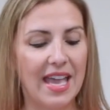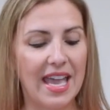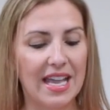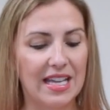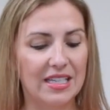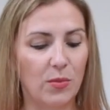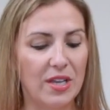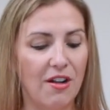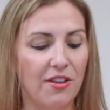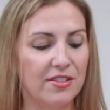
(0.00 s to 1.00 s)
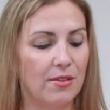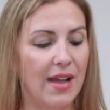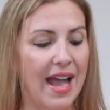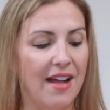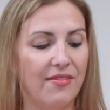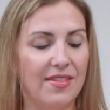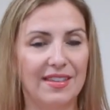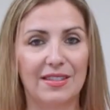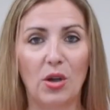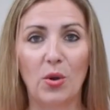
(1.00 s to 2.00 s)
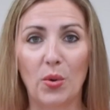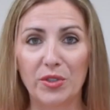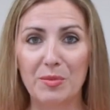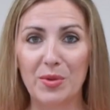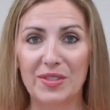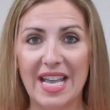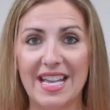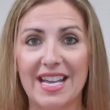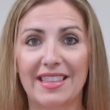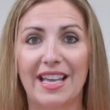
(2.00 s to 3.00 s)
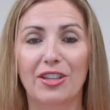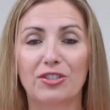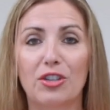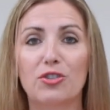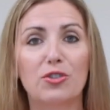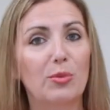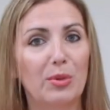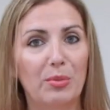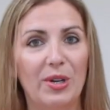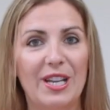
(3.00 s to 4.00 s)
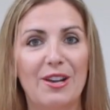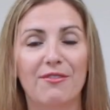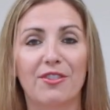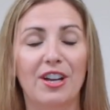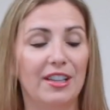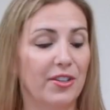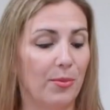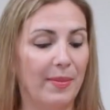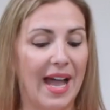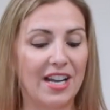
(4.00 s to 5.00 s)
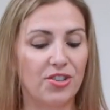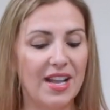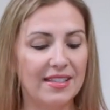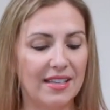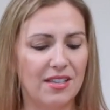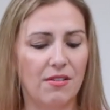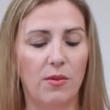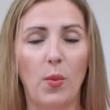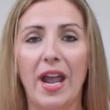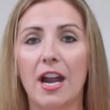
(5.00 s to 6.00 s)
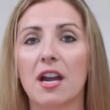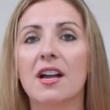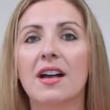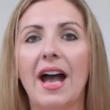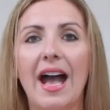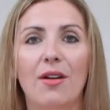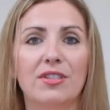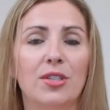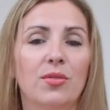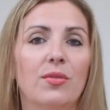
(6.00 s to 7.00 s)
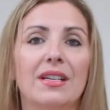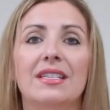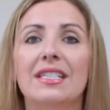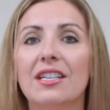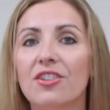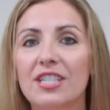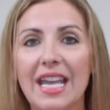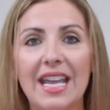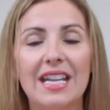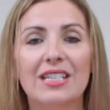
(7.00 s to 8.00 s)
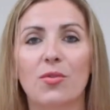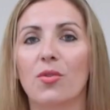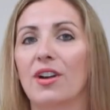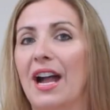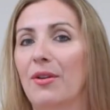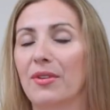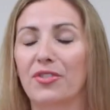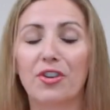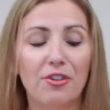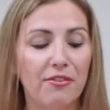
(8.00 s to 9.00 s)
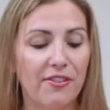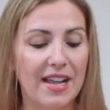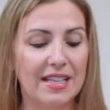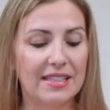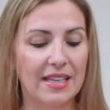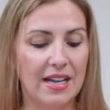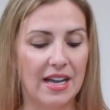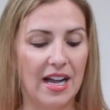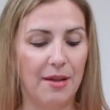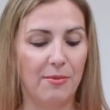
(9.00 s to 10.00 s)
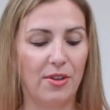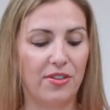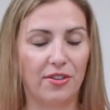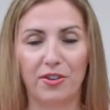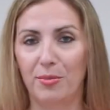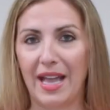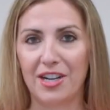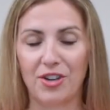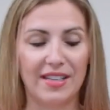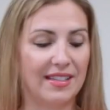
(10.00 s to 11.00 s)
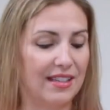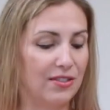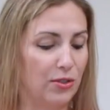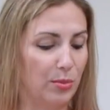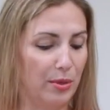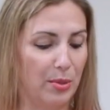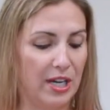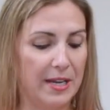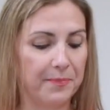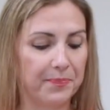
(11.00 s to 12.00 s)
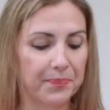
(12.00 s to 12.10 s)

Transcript: And we also have this gold mosaic that looks super pretty over a little black dress that you can wear out to a dinner date or out with girlfriends with your little black dress. It's super pretty.